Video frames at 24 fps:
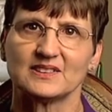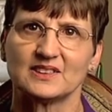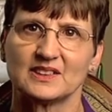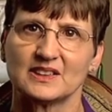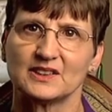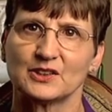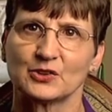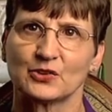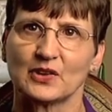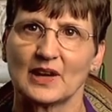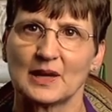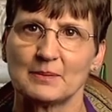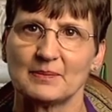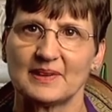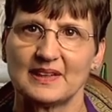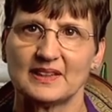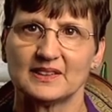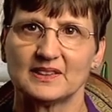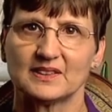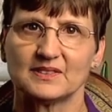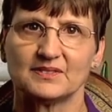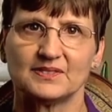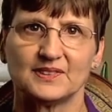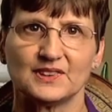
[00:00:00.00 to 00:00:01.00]
Genogram
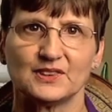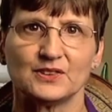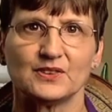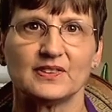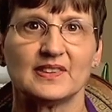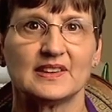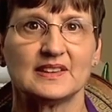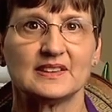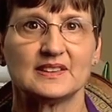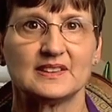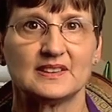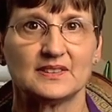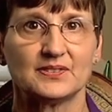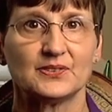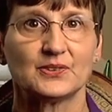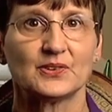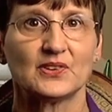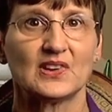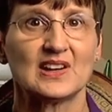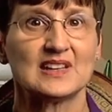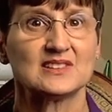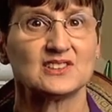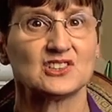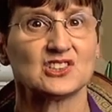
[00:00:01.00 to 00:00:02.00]
interview that
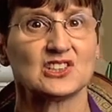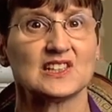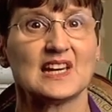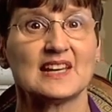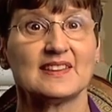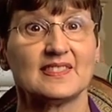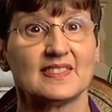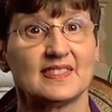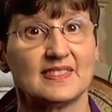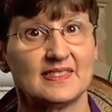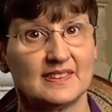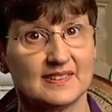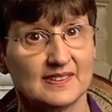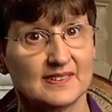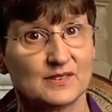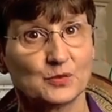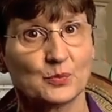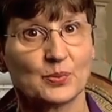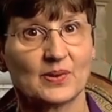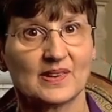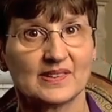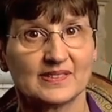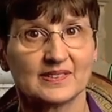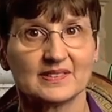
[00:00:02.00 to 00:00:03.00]
differentiate this
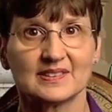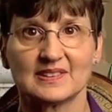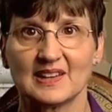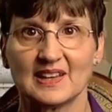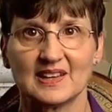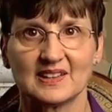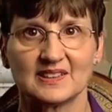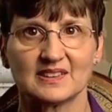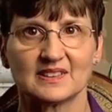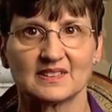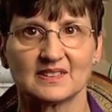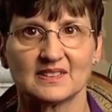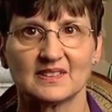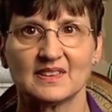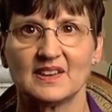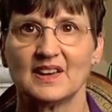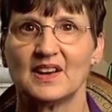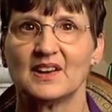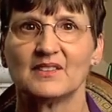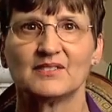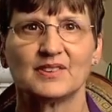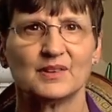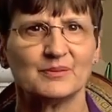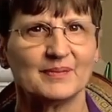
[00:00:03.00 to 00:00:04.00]
presentation
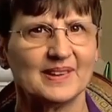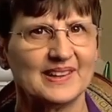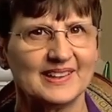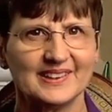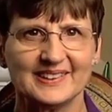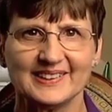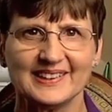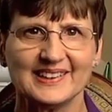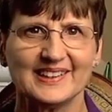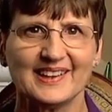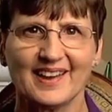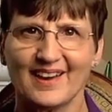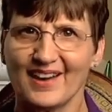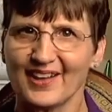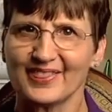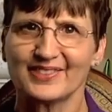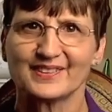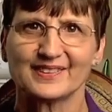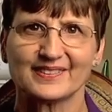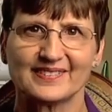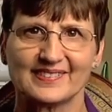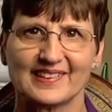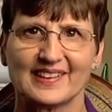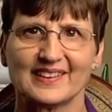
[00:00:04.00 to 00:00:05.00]
from any
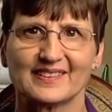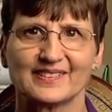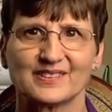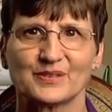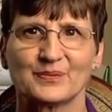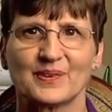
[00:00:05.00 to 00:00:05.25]
other sales